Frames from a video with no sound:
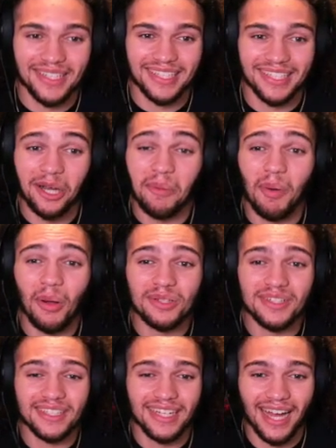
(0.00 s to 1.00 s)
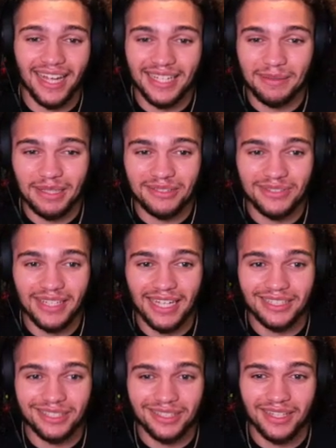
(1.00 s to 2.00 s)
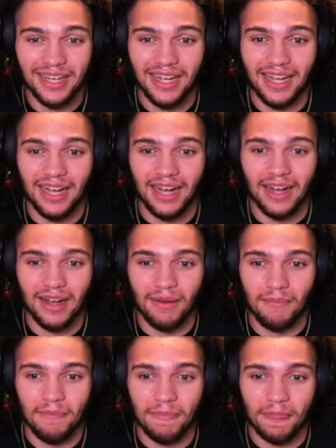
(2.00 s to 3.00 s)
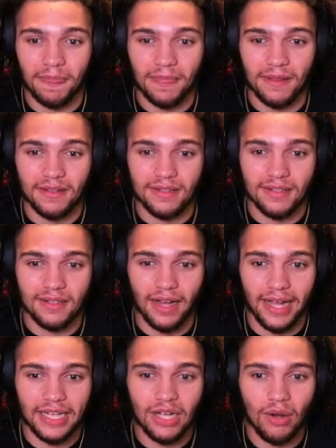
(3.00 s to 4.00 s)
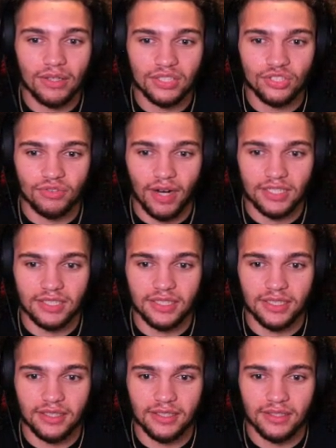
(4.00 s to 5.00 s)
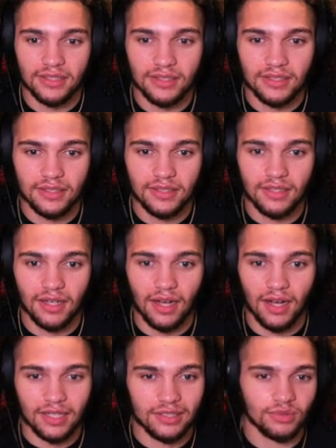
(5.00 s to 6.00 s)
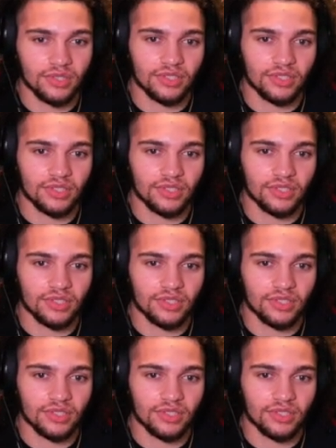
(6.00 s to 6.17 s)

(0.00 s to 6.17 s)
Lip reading: They're bolder than I am. That's for dang sure. I can go into Jirachi here, because we just